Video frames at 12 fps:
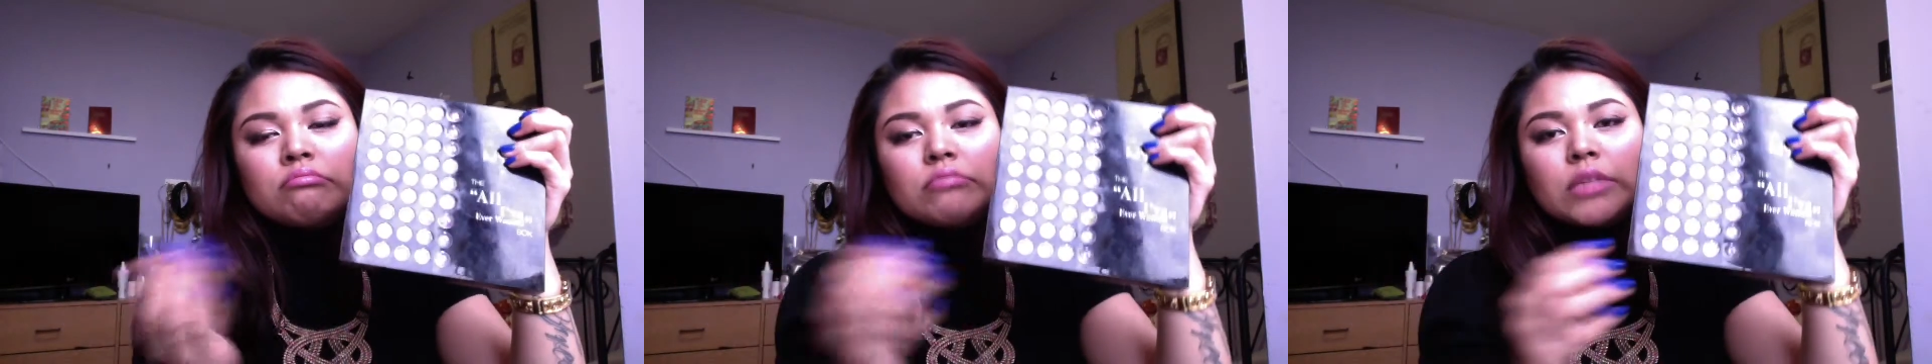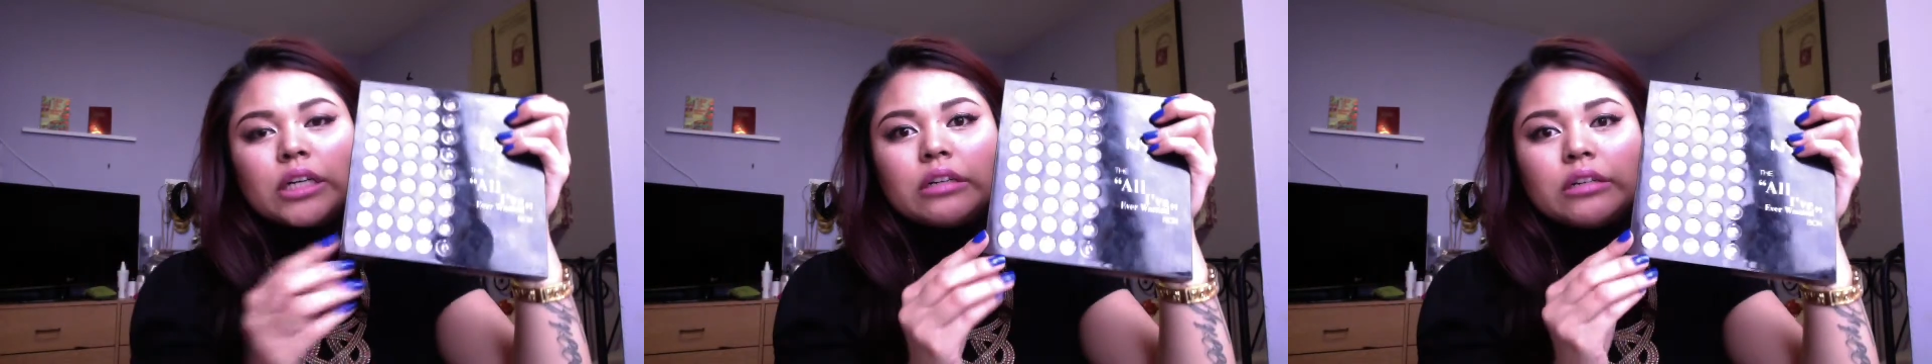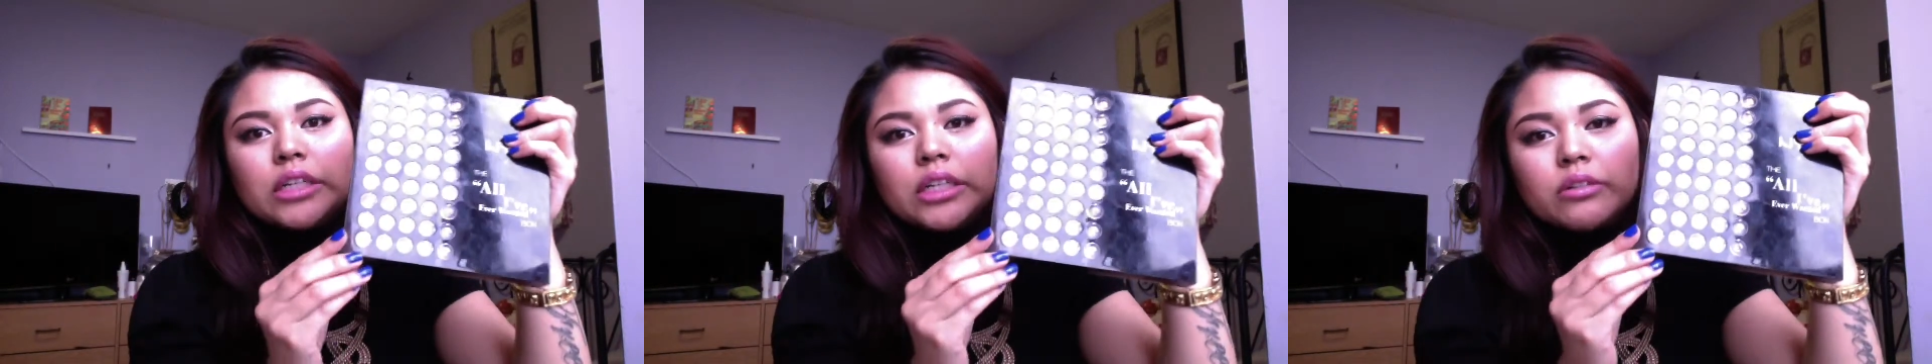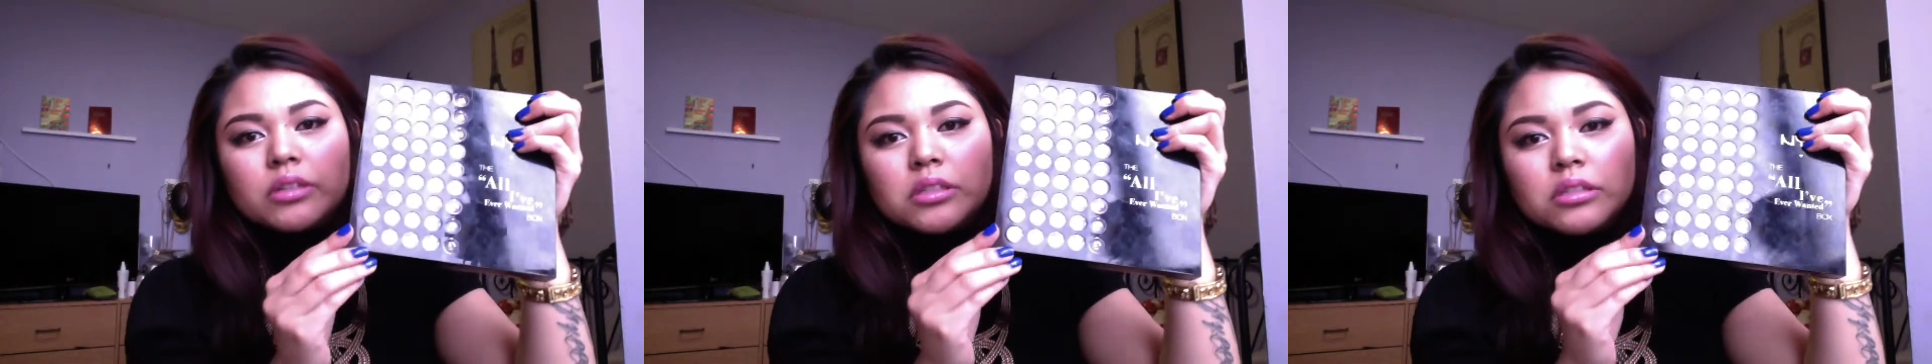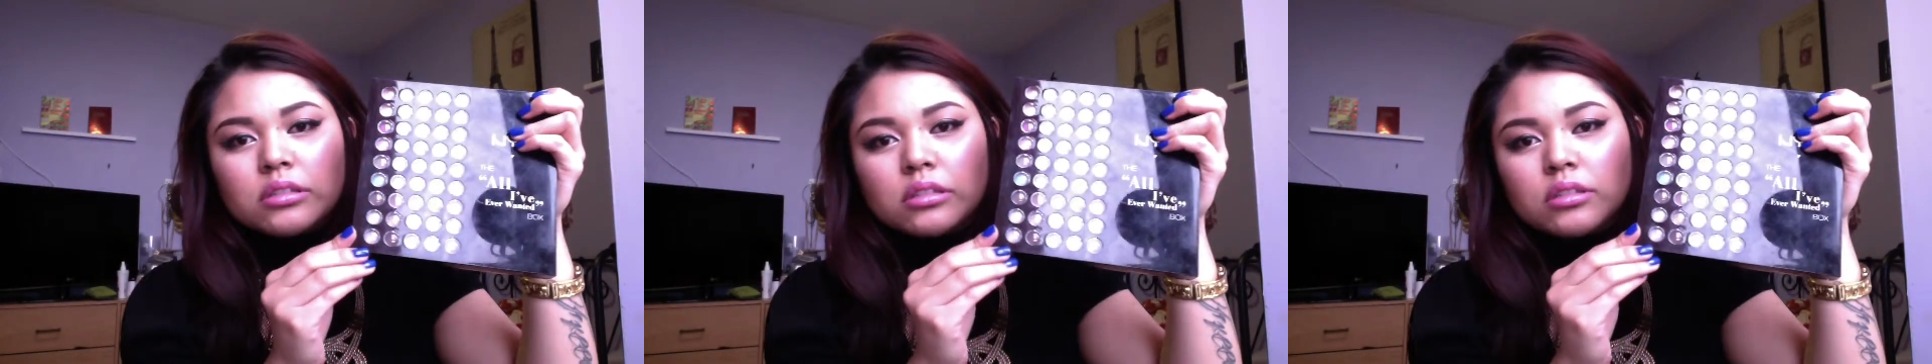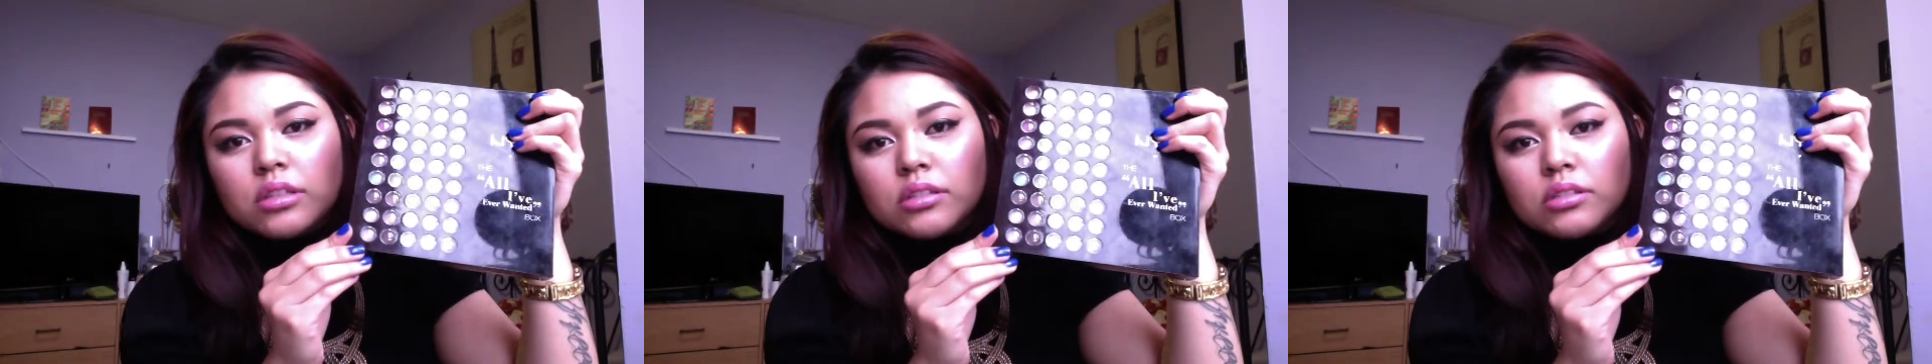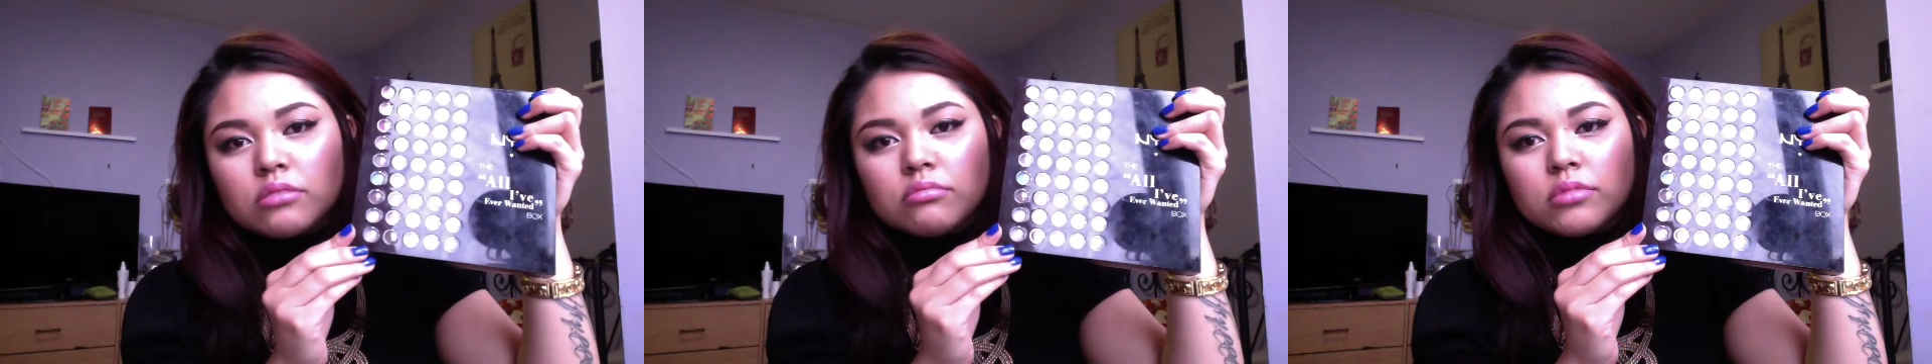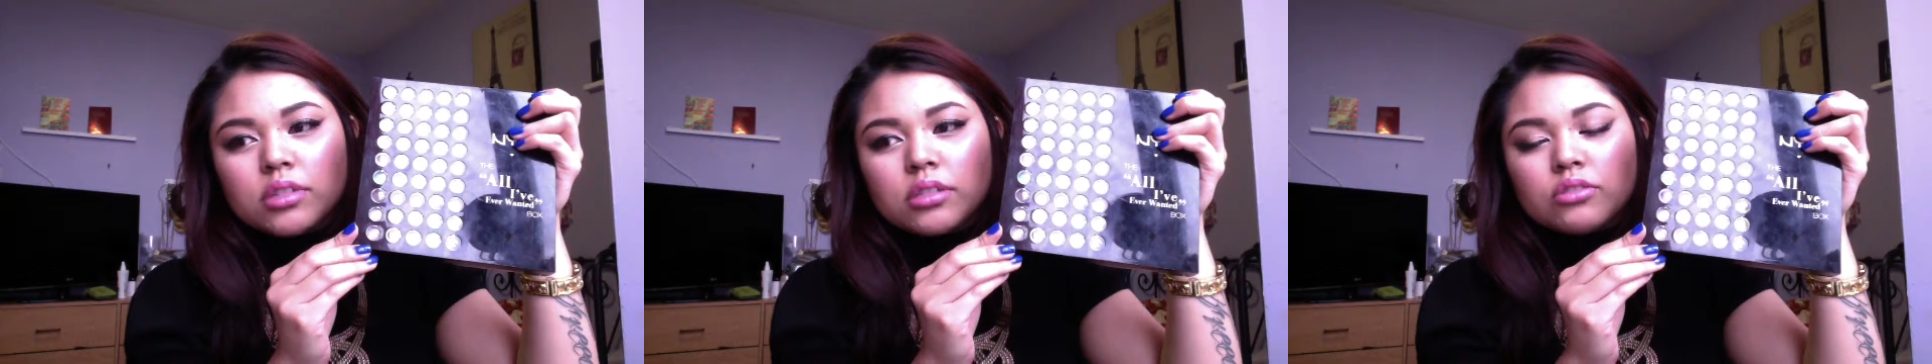I don't know,
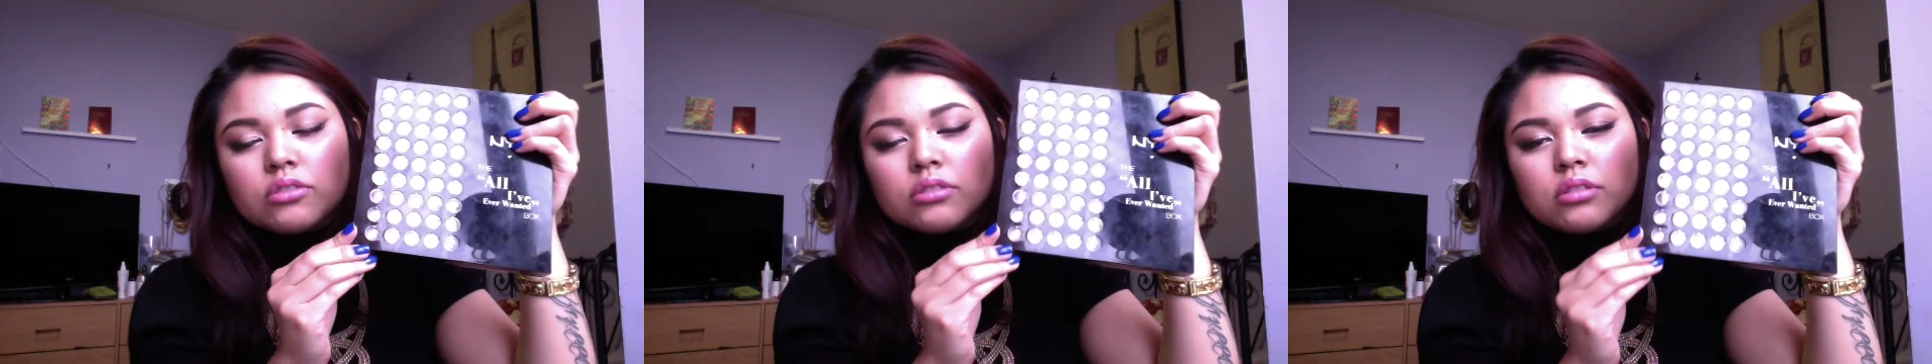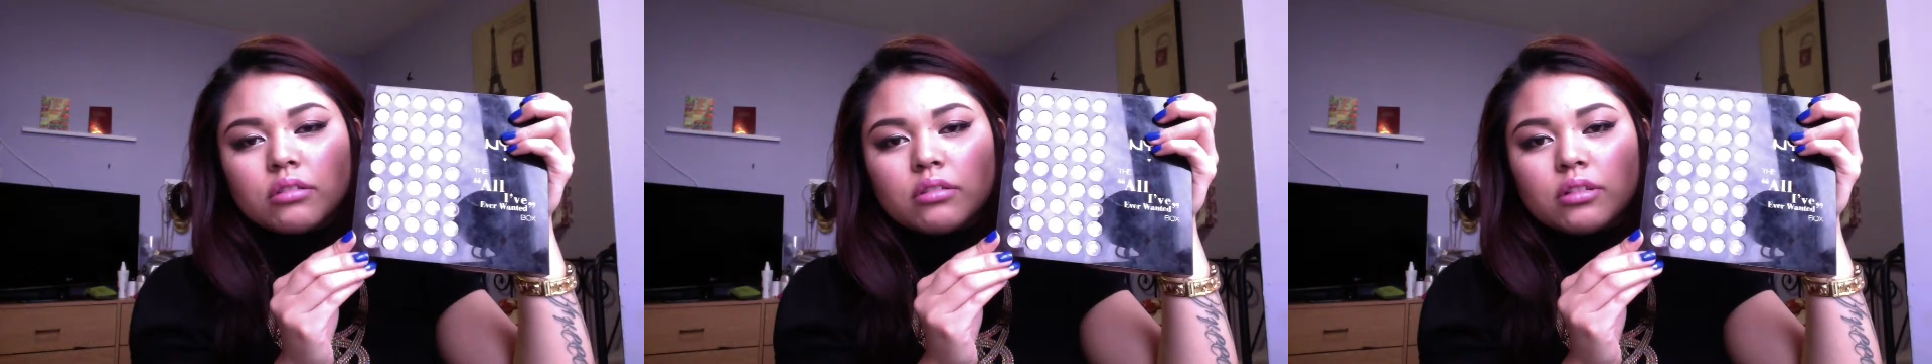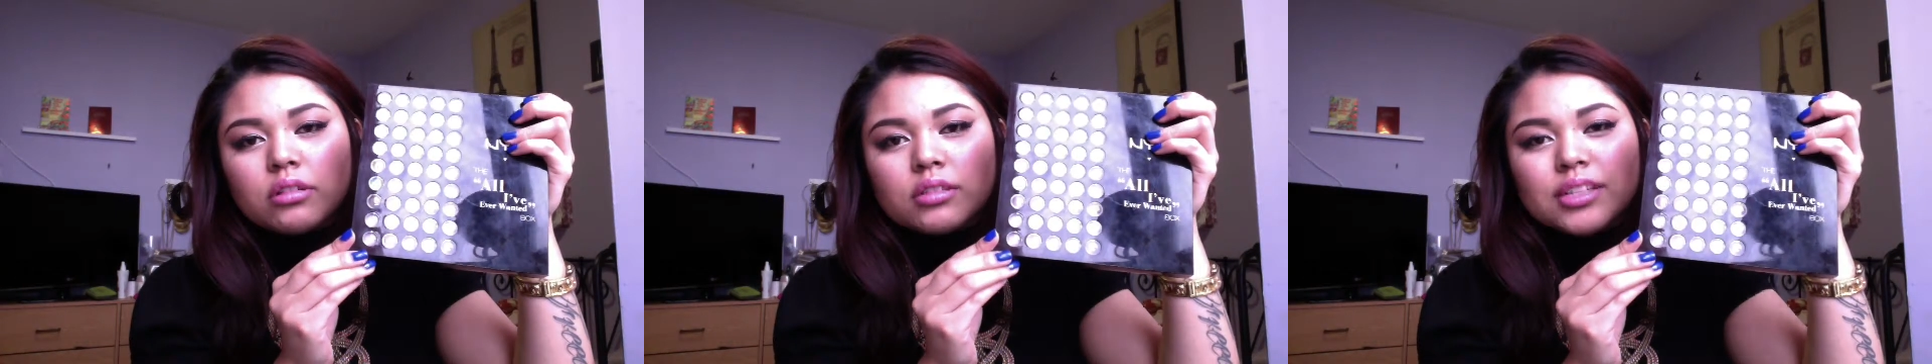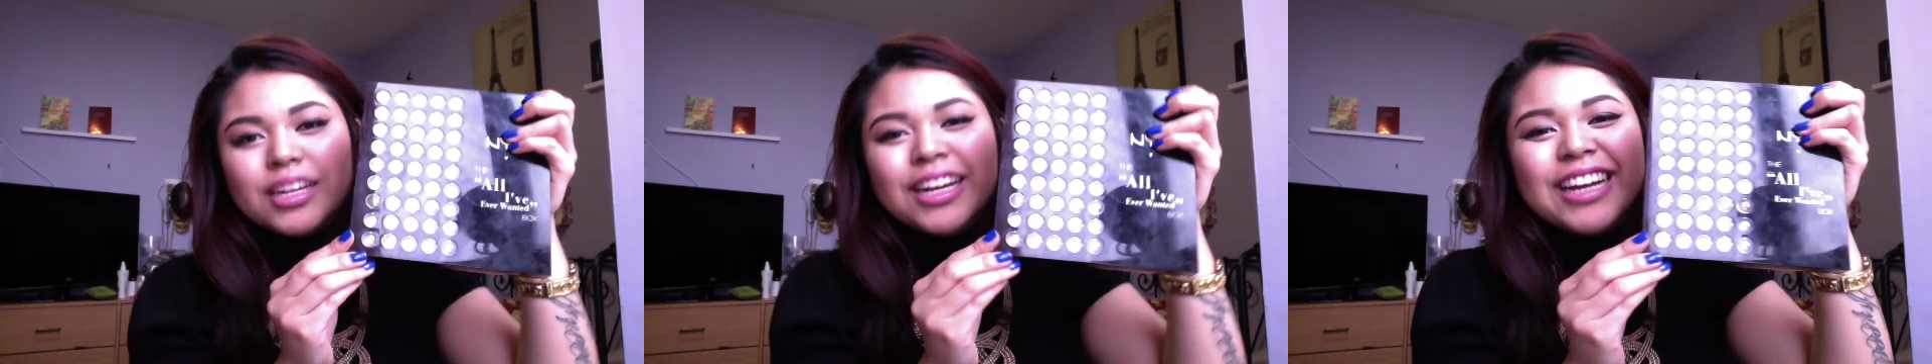that's just how it is.